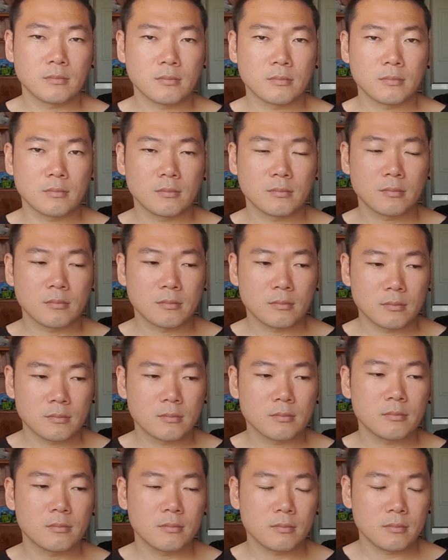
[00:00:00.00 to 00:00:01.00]

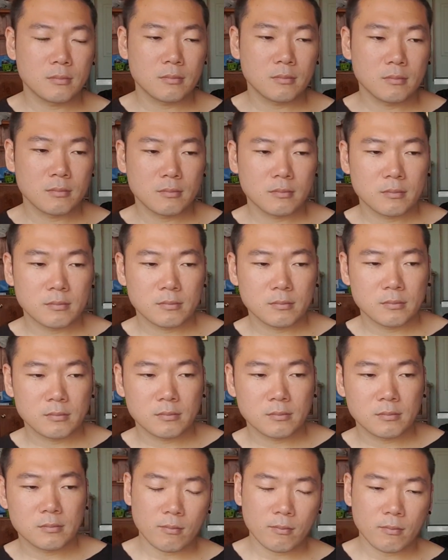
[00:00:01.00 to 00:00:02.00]

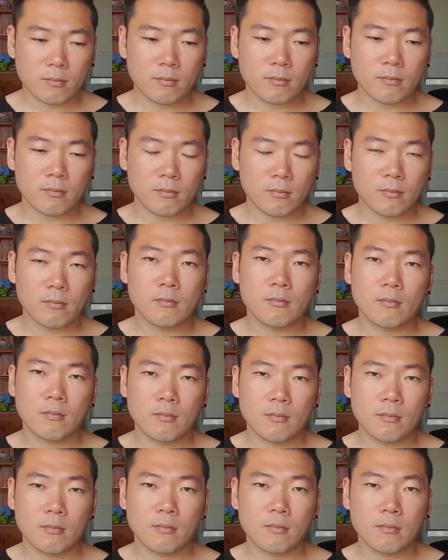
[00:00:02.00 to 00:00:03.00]

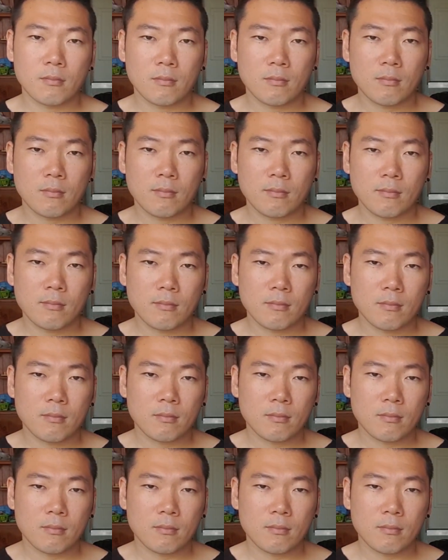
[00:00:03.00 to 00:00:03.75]
No words are spoken by the person on screen.